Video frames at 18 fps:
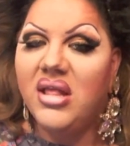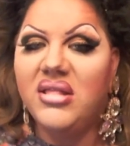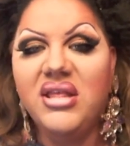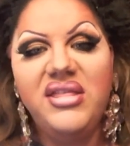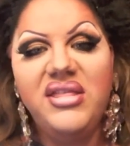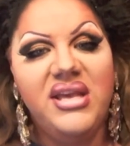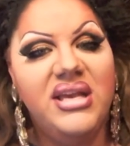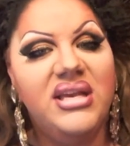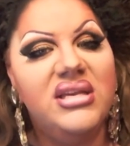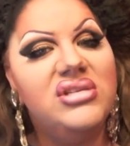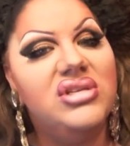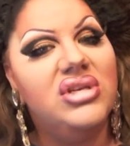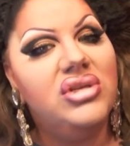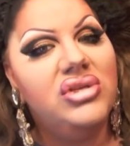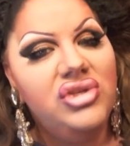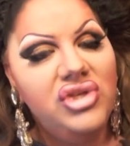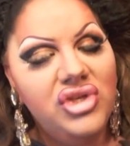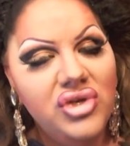The thing is,
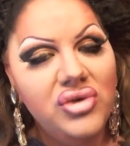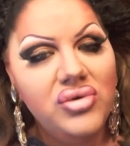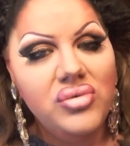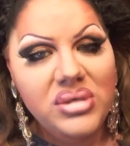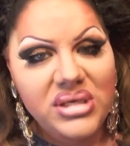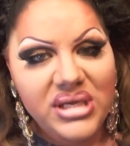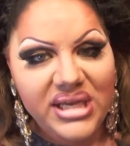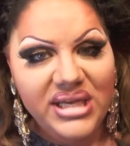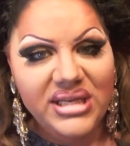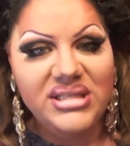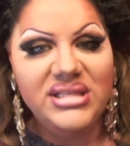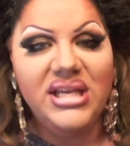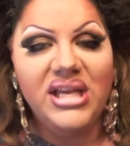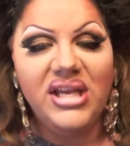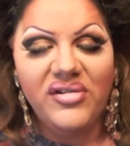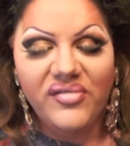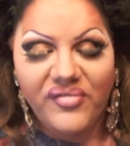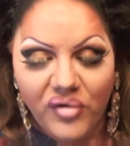you need
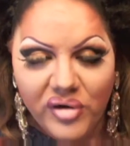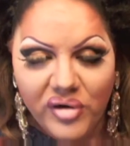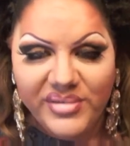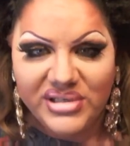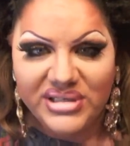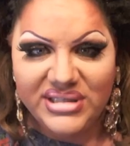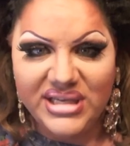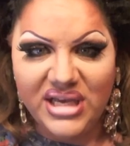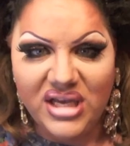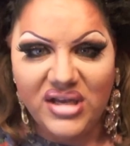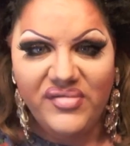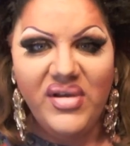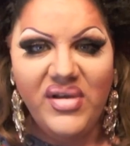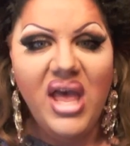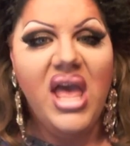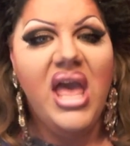to inform yourself,